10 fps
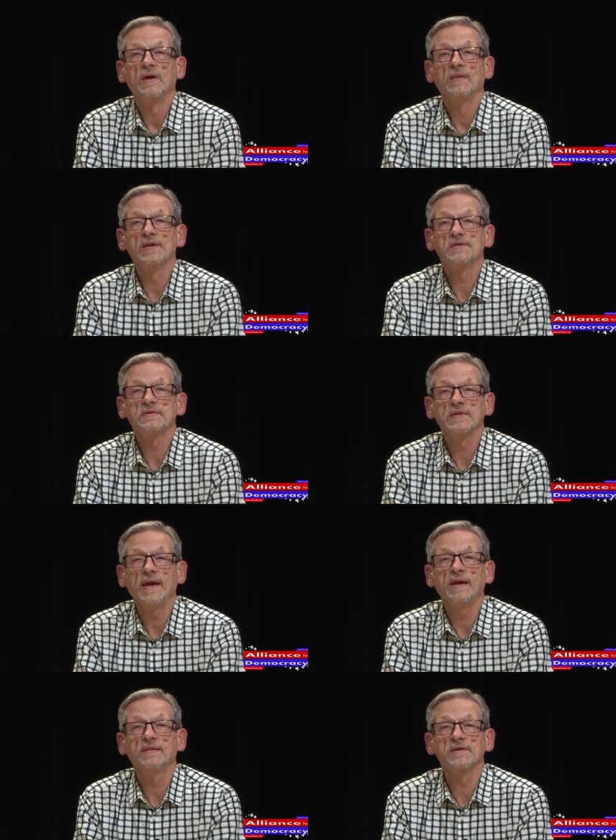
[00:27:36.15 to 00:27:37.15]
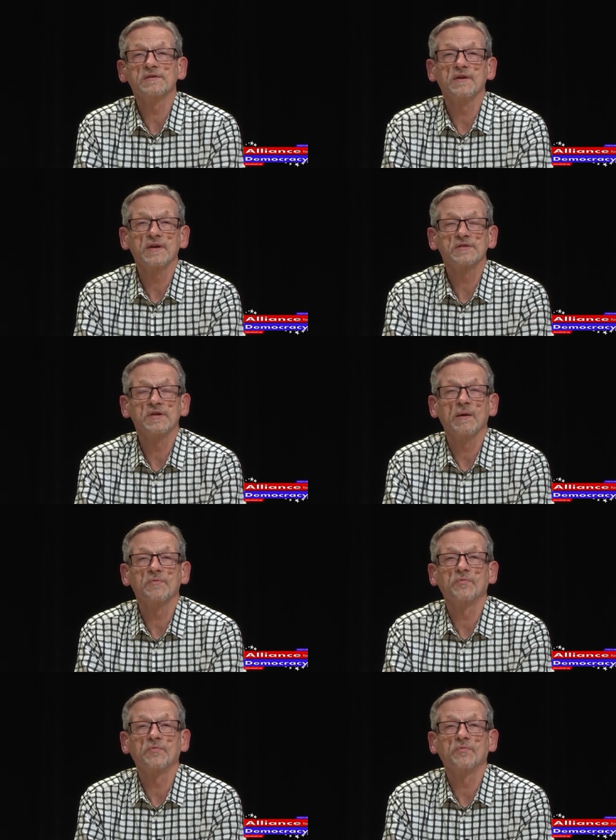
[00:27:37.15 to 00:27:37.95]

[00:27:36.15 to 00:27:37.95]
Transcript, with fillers: Let's take this next step